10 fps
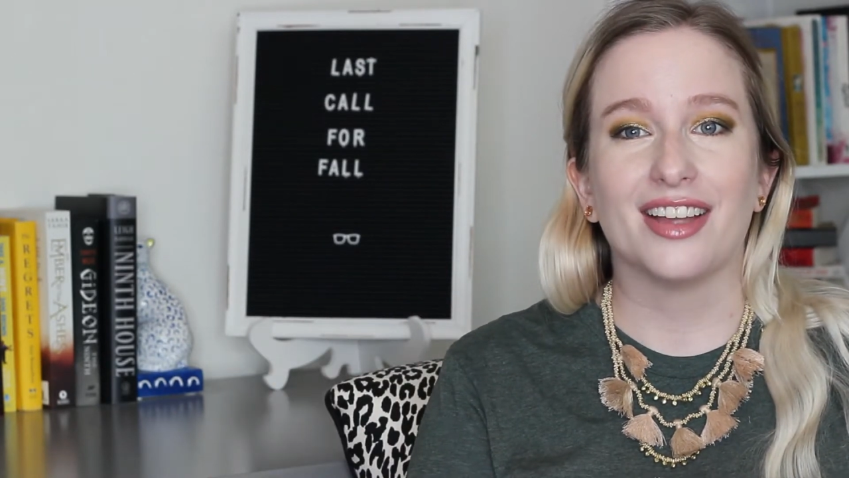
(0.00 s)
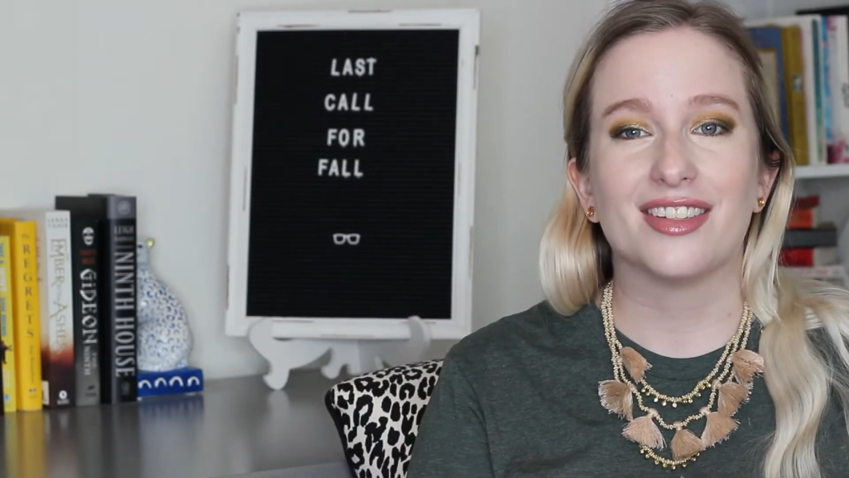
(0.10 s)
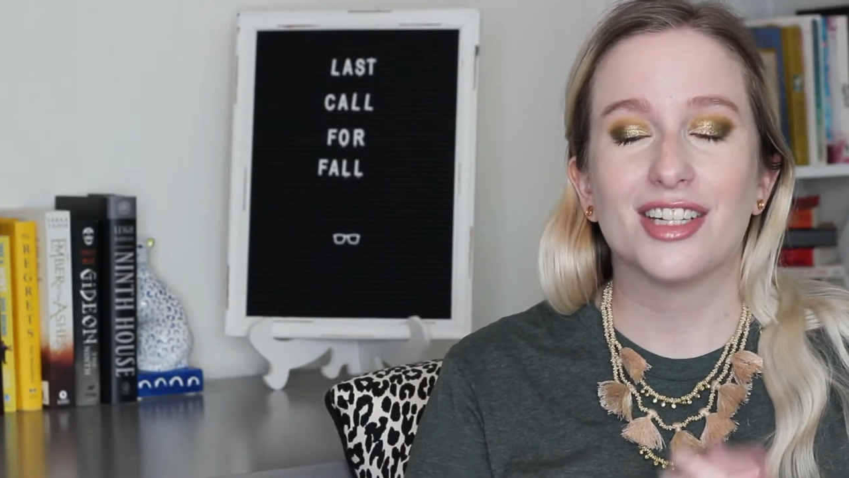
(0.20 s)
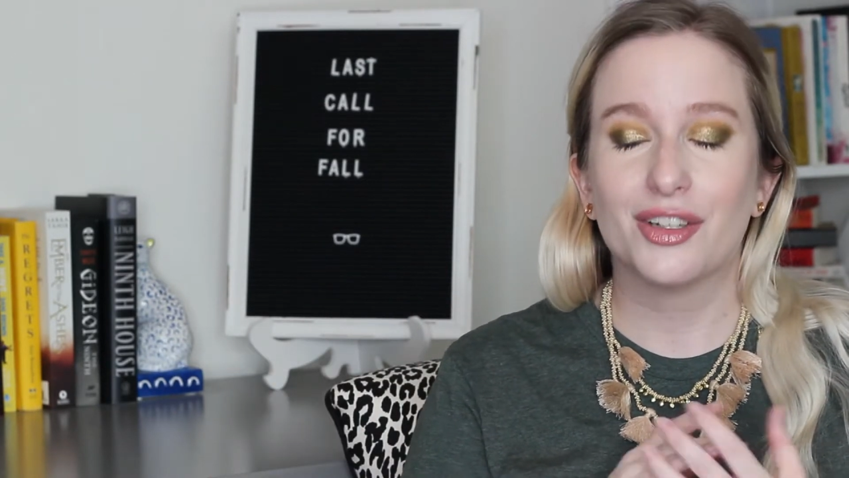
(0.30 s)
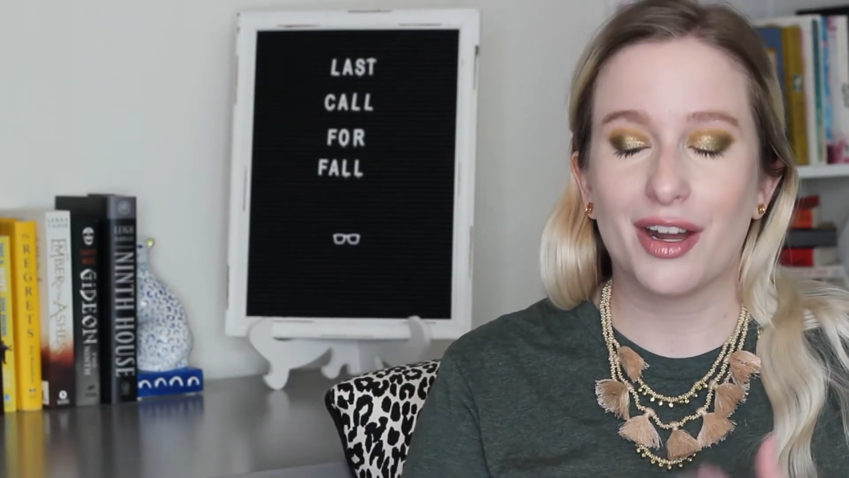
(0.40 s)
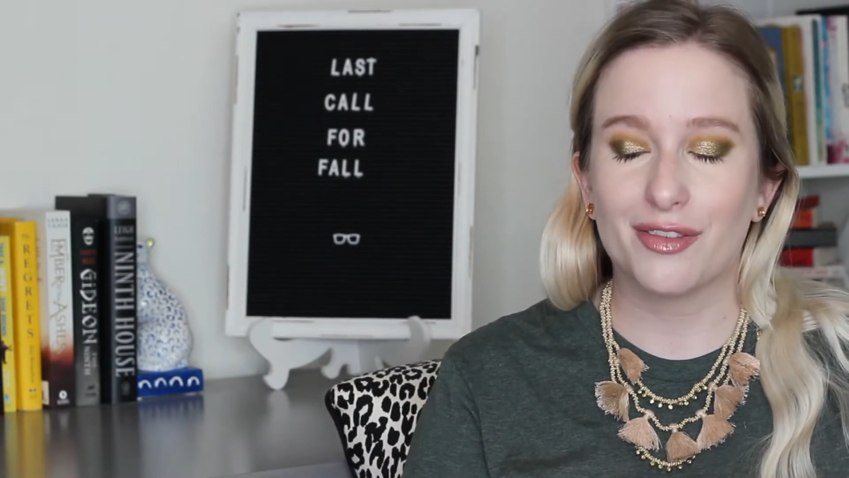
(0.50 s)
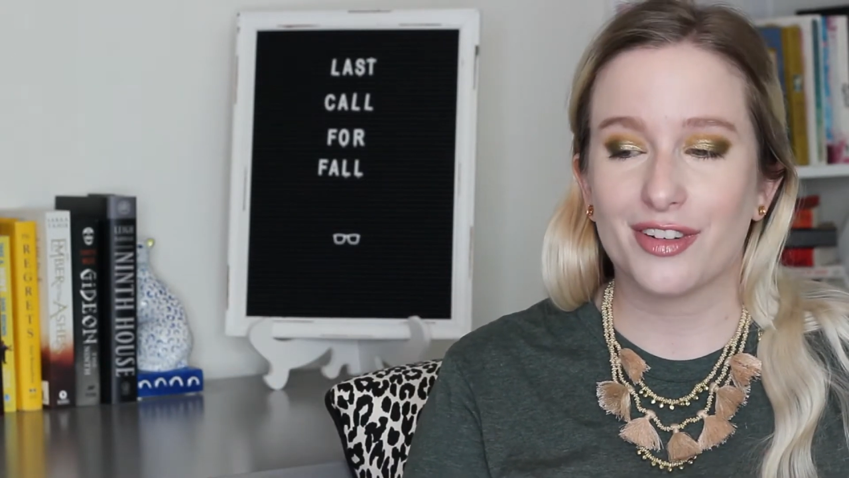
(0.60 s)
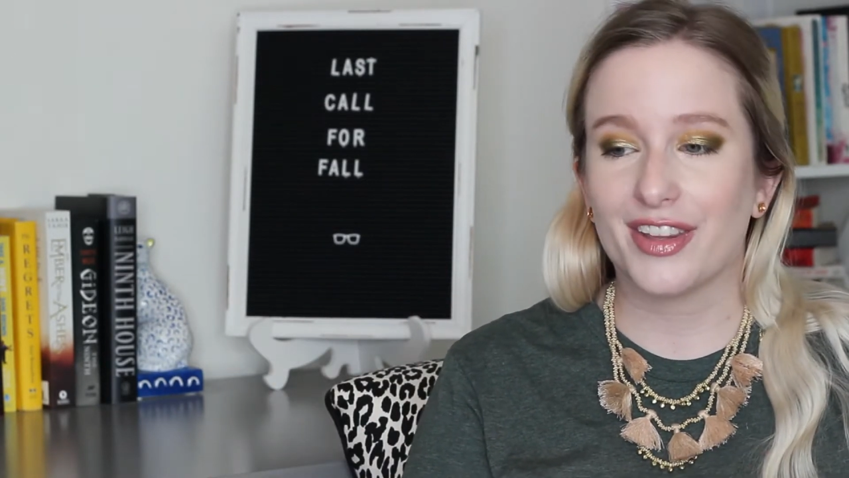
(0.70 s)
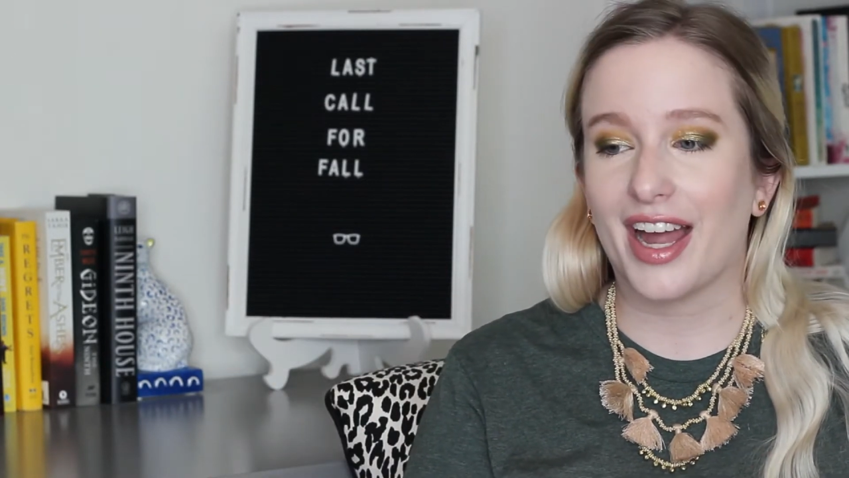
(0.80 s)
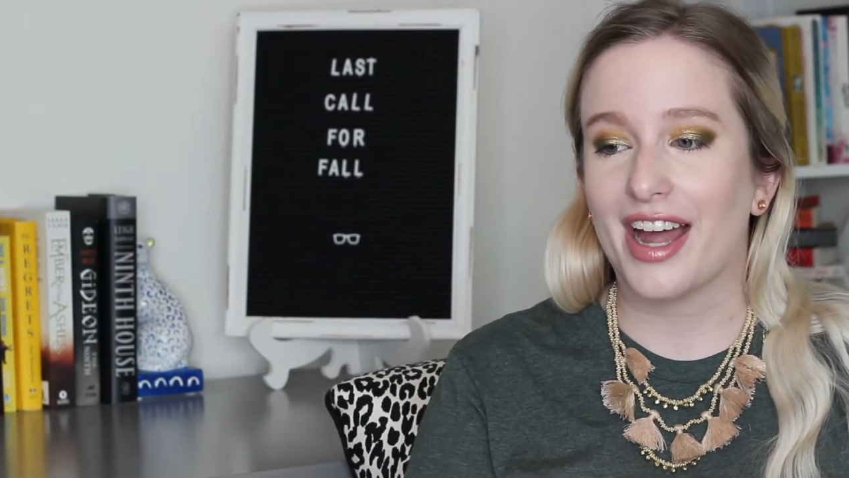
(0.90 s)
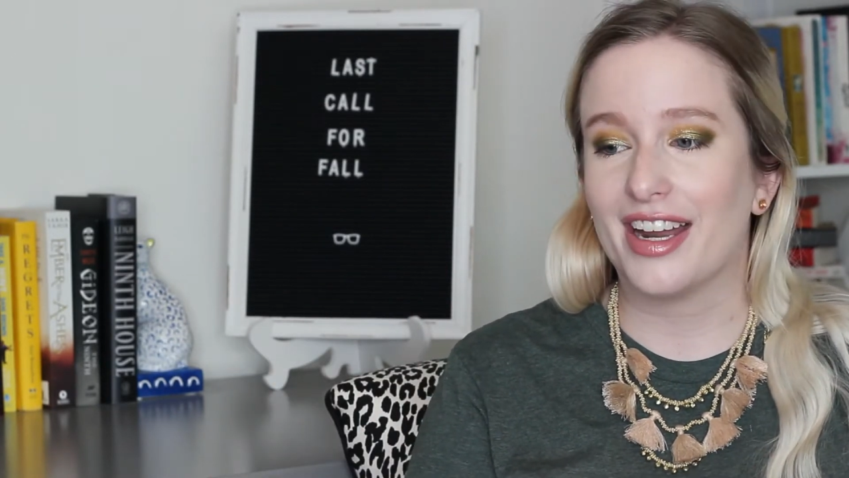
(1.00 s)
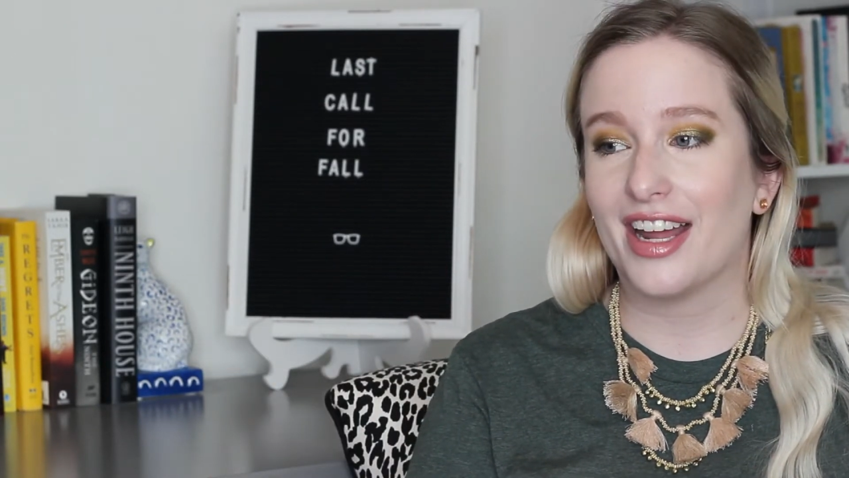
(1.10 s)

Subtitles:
stick around for that.